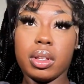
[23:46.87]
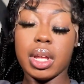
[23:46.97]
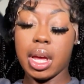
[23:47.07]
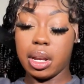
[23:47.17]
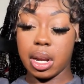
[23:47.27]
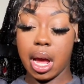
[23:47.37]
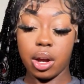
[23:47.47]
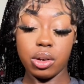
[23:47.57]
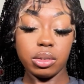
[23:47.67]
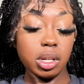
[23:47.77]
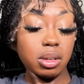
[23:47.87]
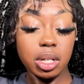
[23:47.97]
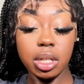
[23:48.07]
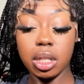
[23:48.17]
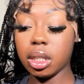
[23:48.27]
that did not go so
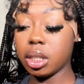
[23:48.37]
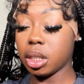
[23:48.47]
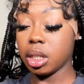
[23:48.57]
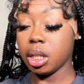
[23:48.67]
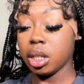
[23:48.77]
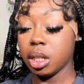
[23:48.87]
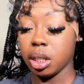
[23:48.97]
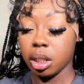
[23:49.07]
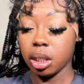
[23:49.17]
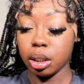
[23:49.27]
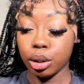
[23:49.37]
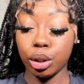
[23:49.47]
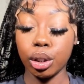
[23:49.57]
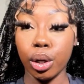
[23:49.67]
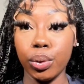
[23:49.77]
good.
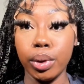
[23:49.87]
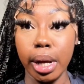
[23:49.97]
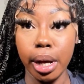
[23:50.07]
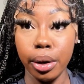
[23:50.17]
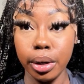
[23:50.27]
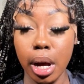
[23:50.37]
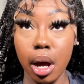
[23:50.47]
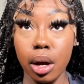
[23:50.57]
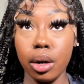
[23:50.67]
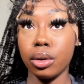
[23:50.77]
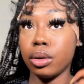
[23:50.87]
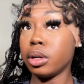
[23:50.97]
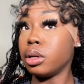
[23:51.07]
So now, y'all,